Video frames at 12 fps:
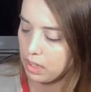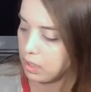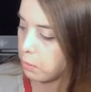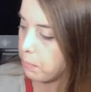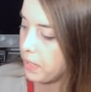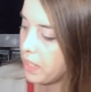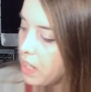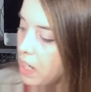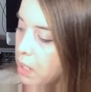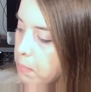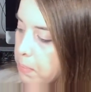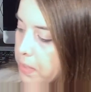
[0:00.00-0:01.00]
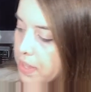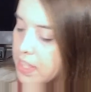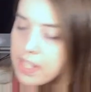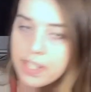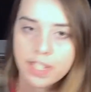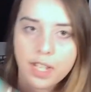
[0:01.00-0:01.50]
open up
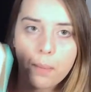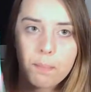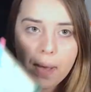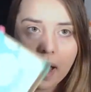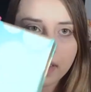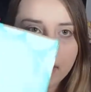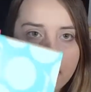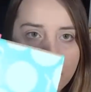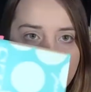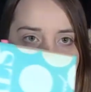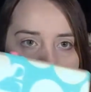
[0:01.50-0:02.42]
this palette,